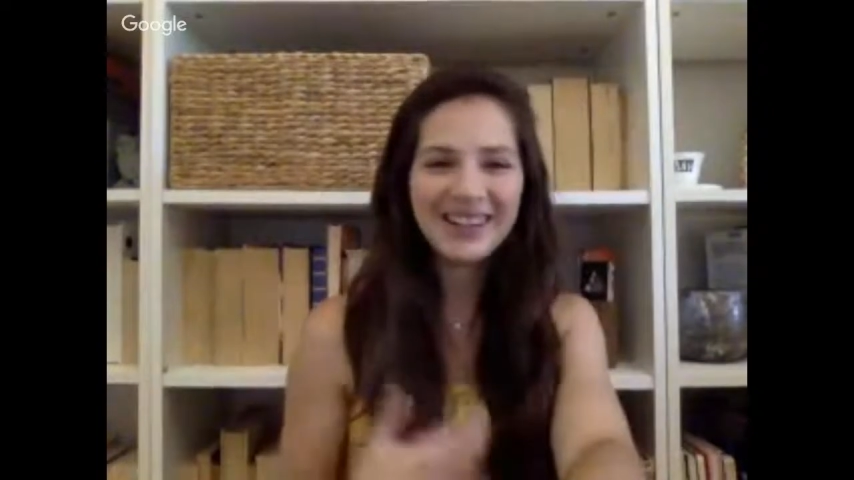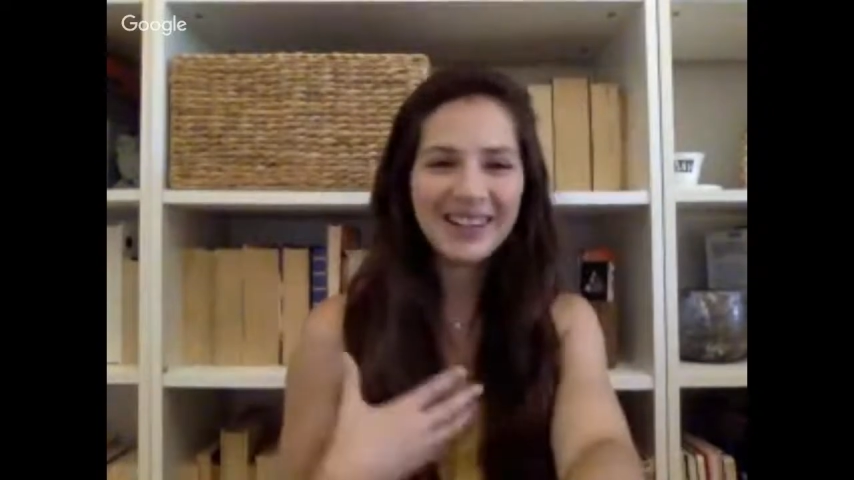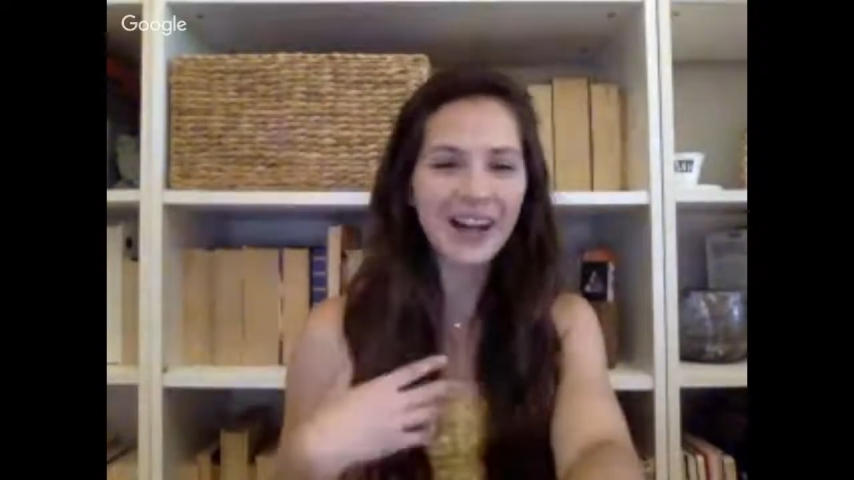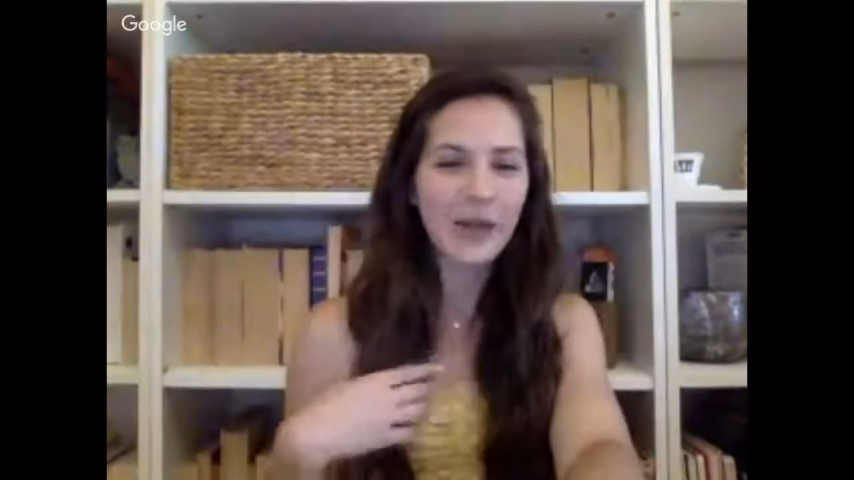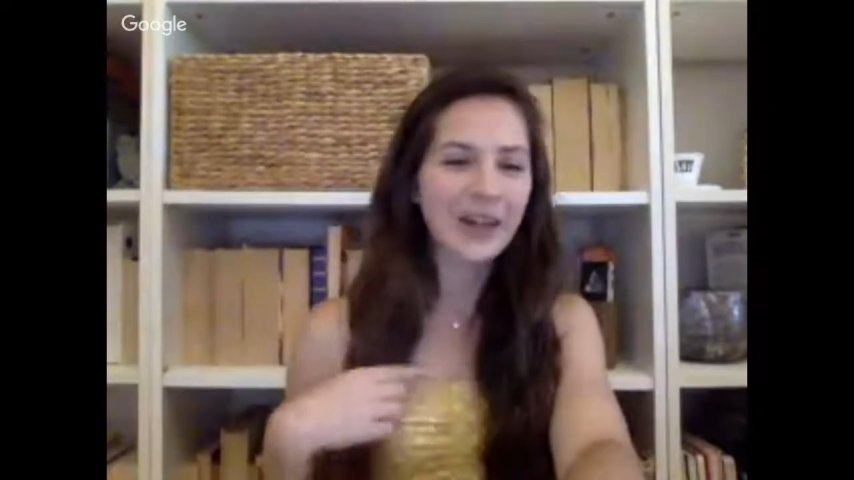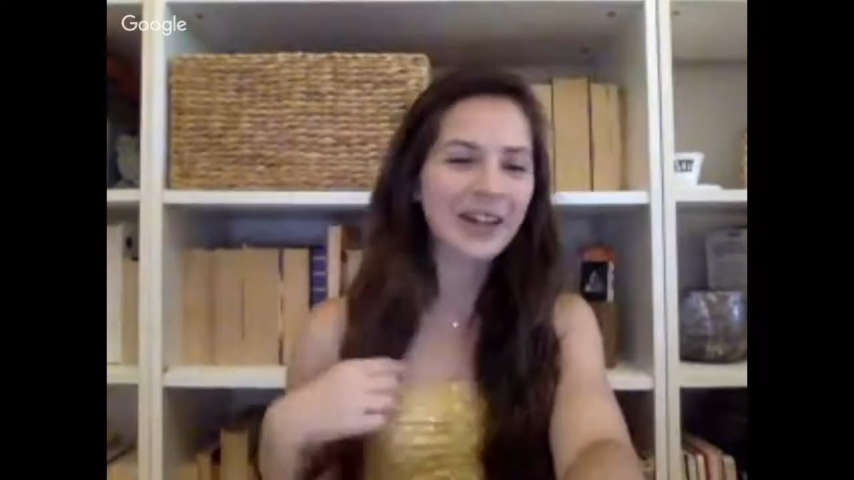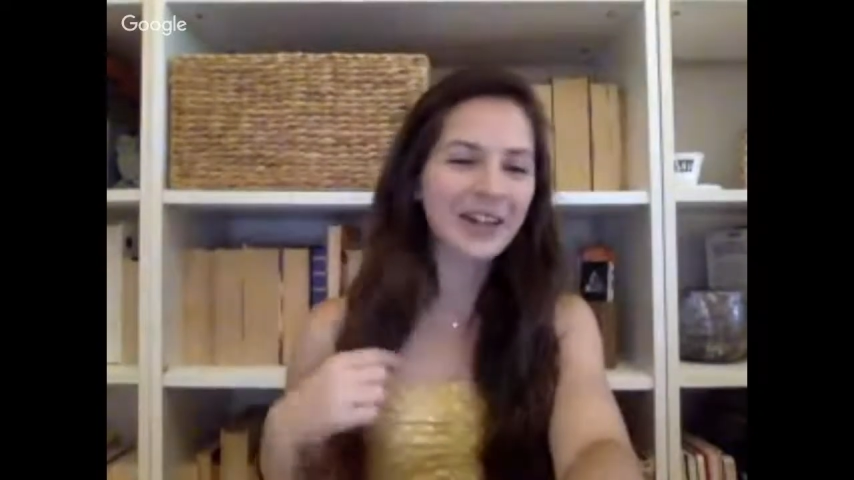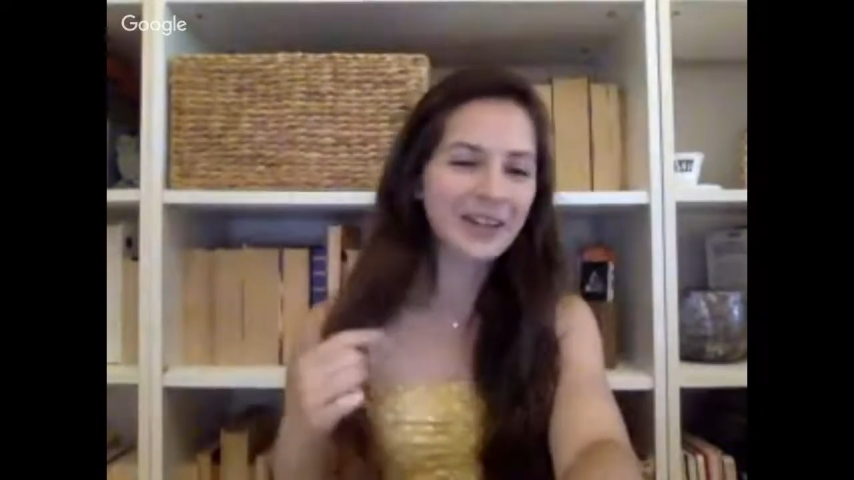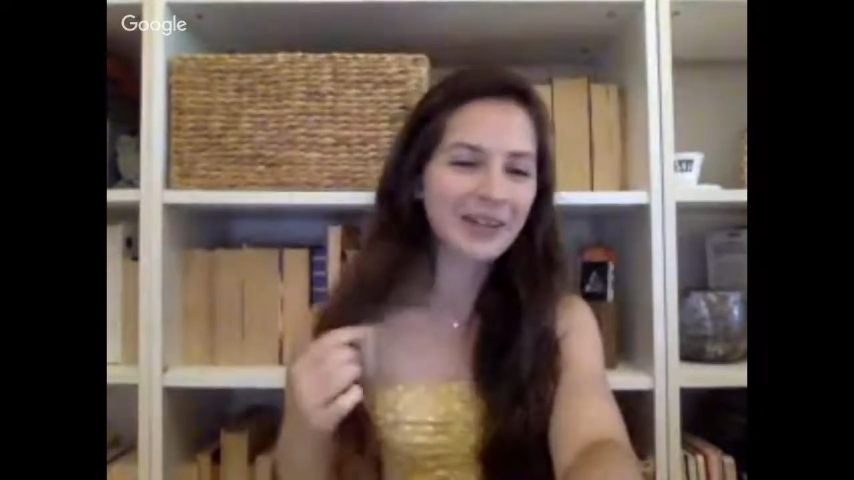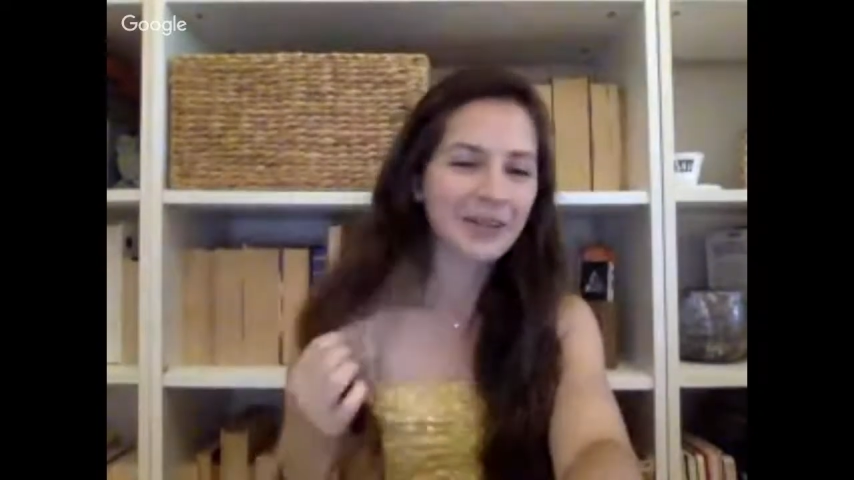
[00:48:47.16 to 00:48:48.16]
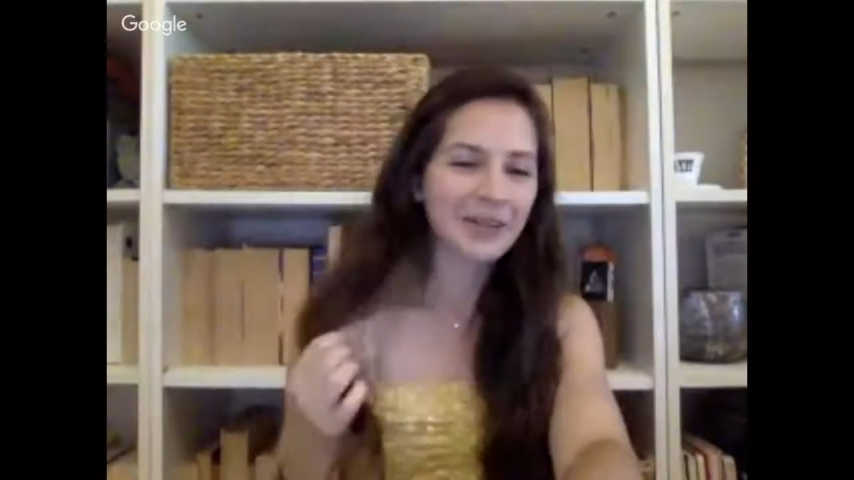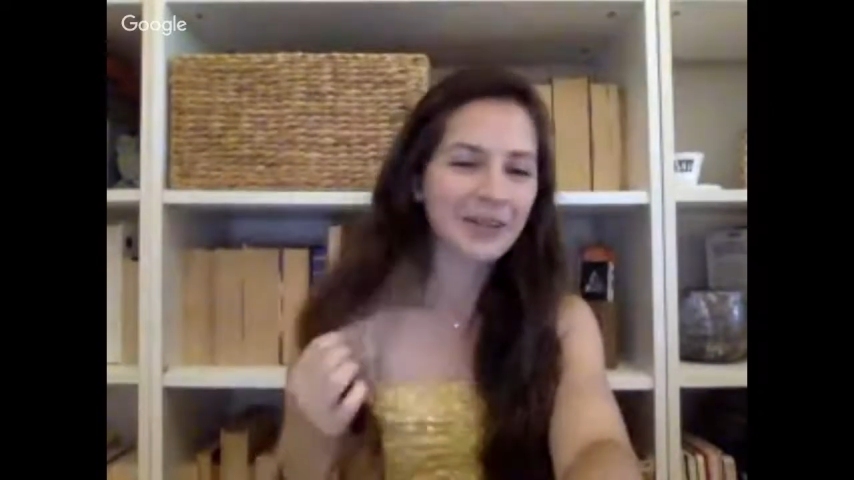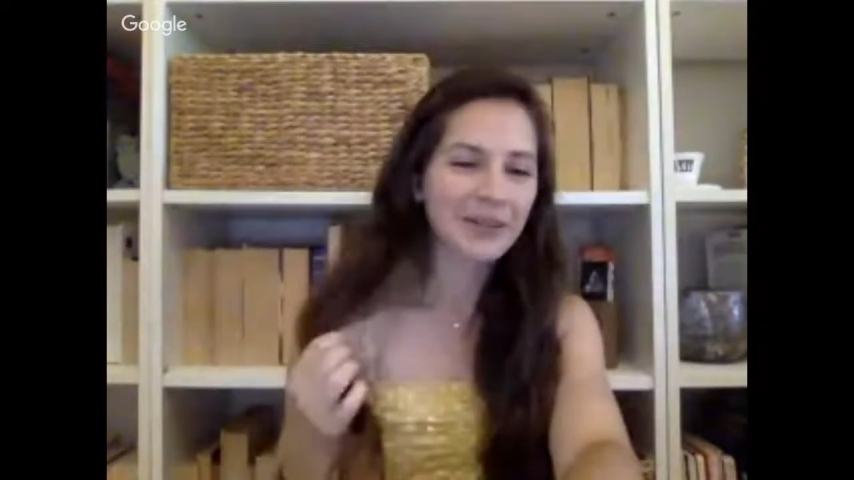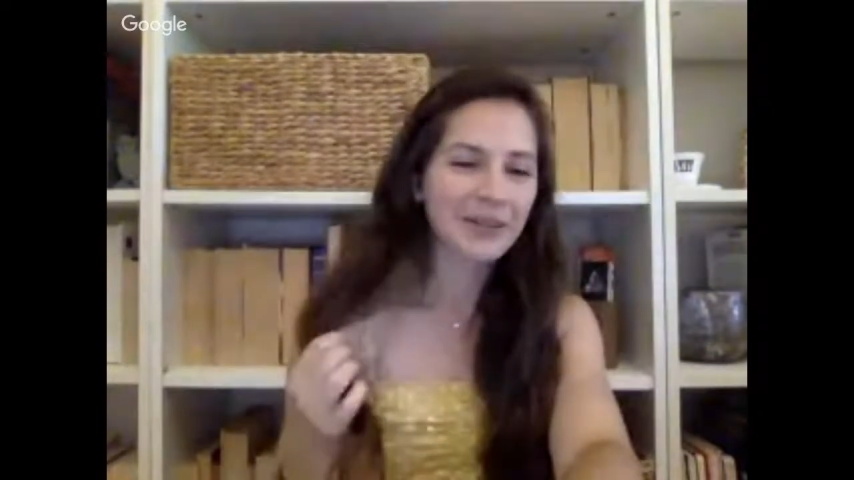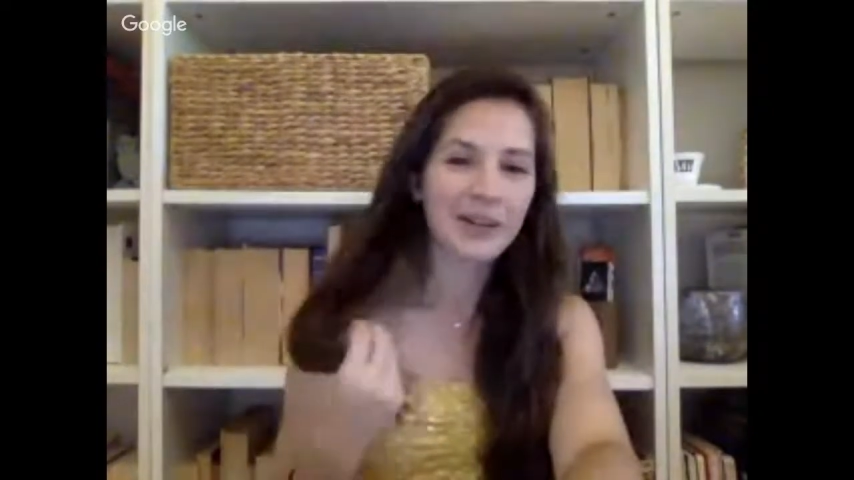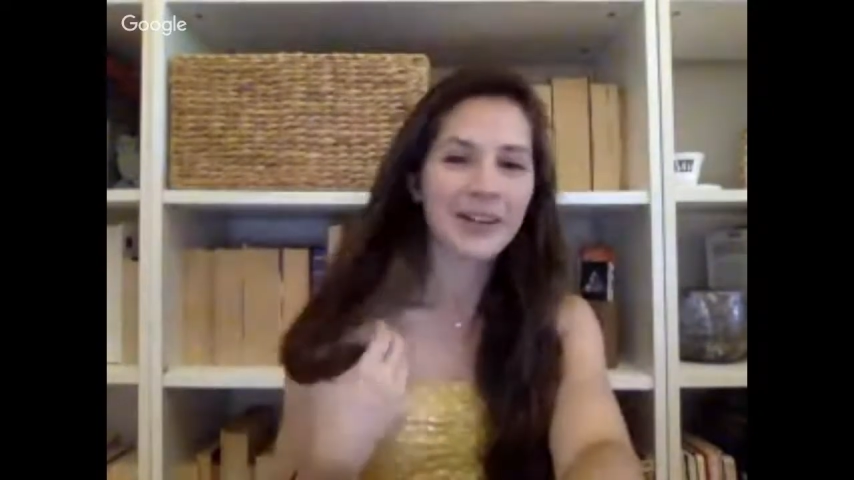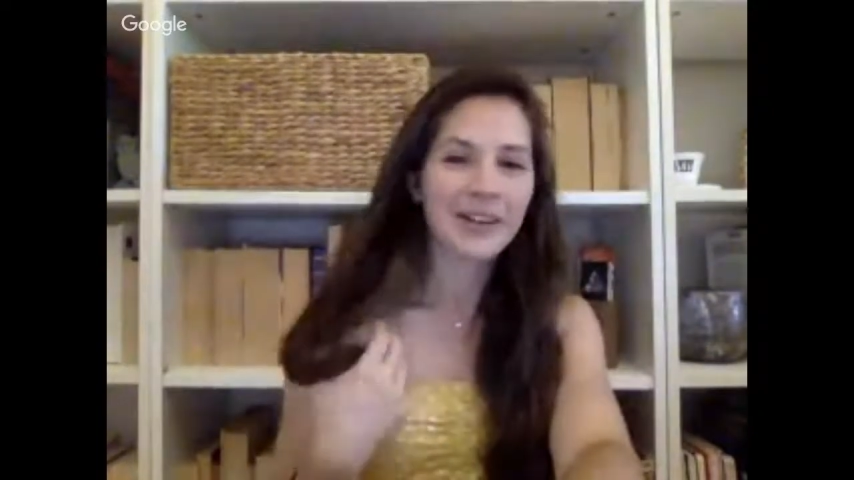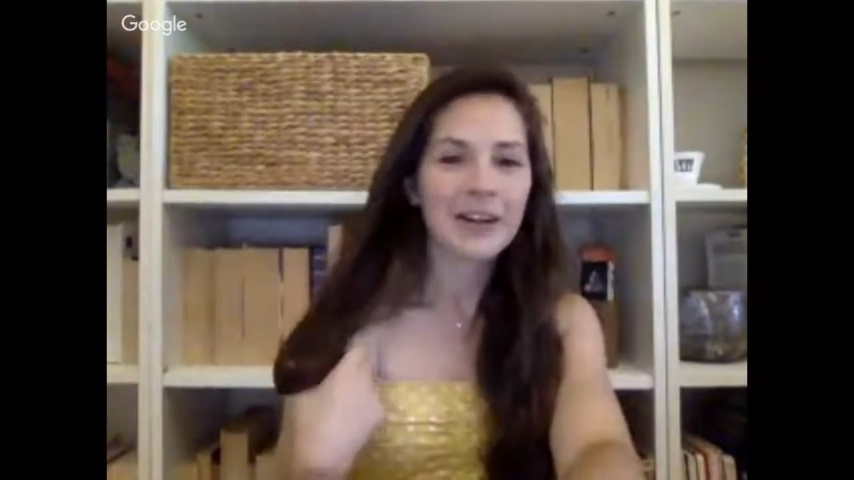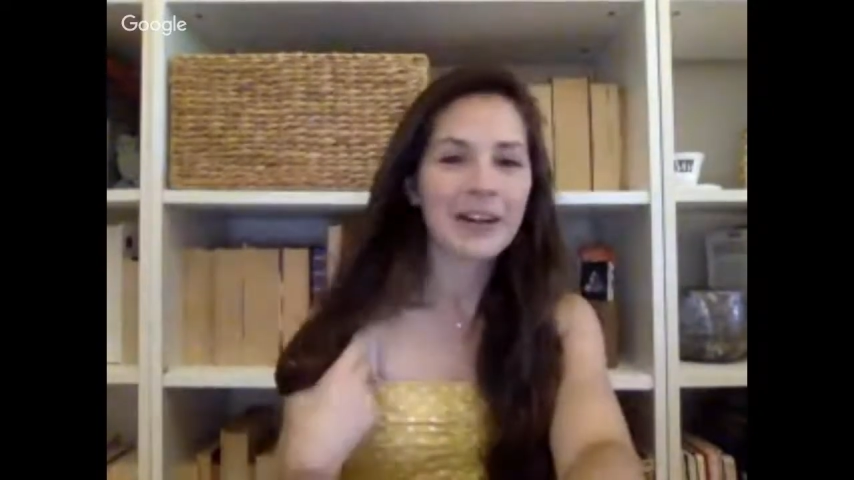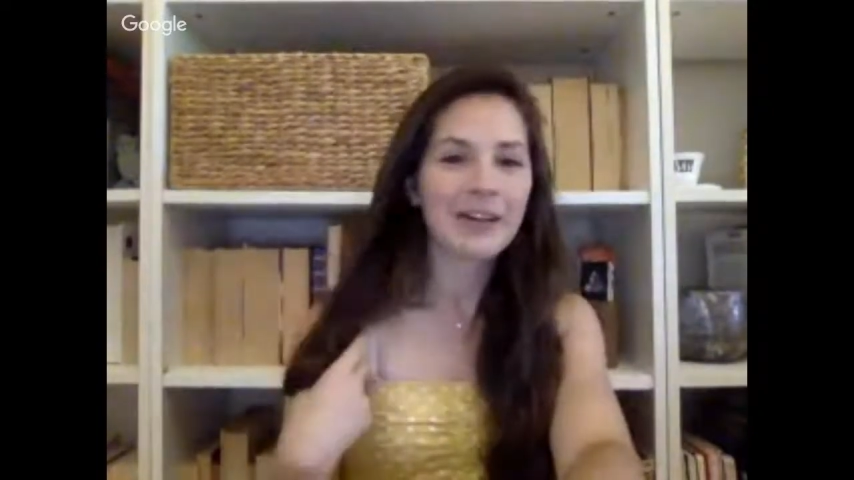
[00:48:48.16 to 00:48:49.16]
I think
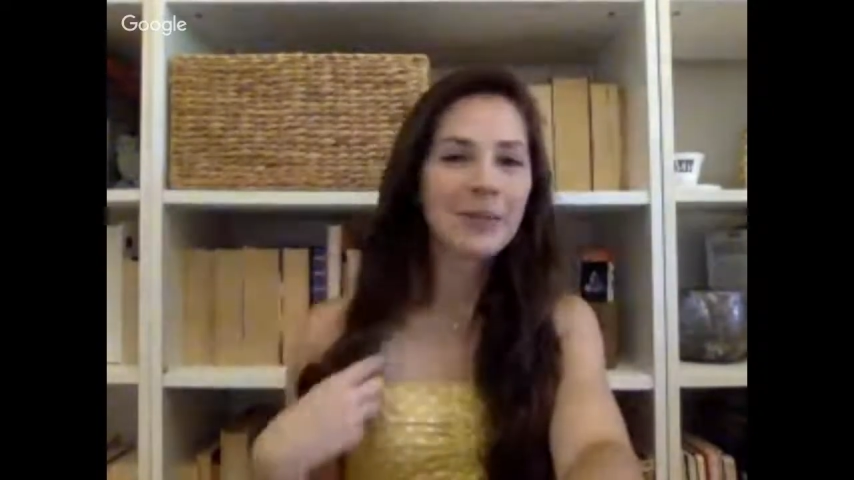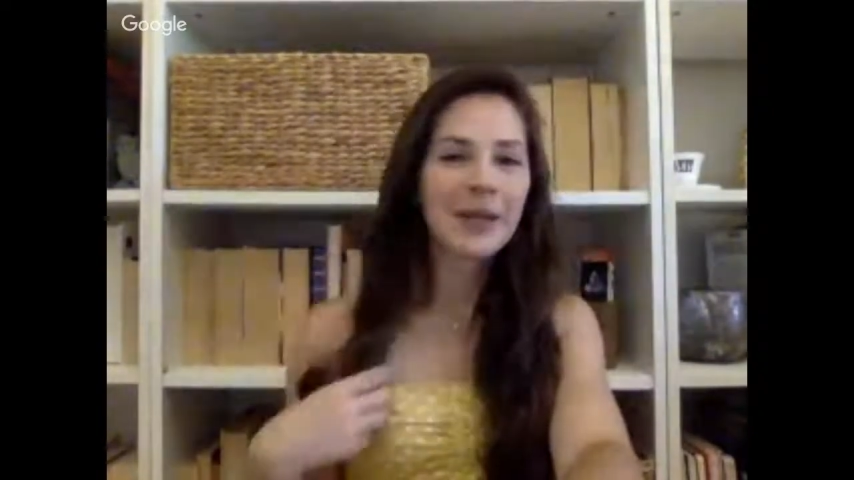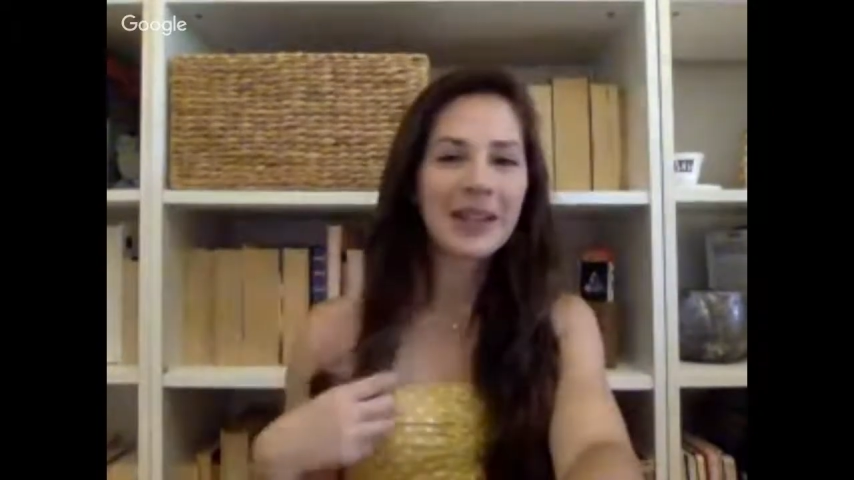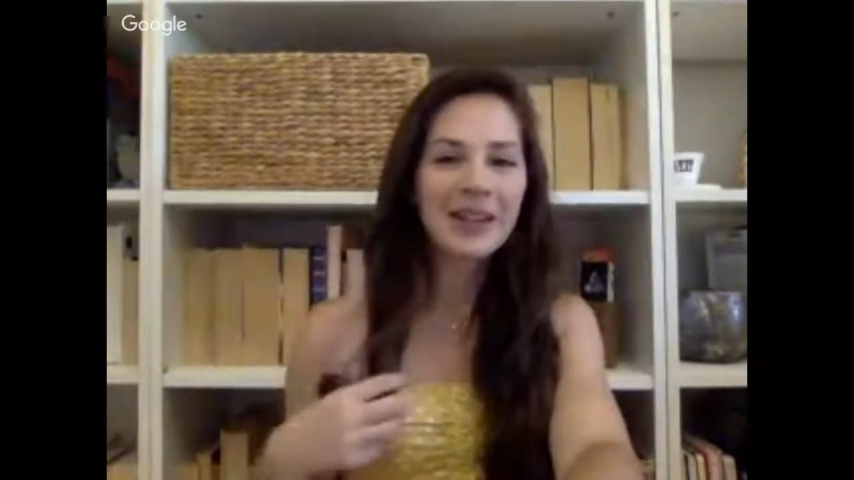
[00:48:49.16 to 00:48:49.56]
for me,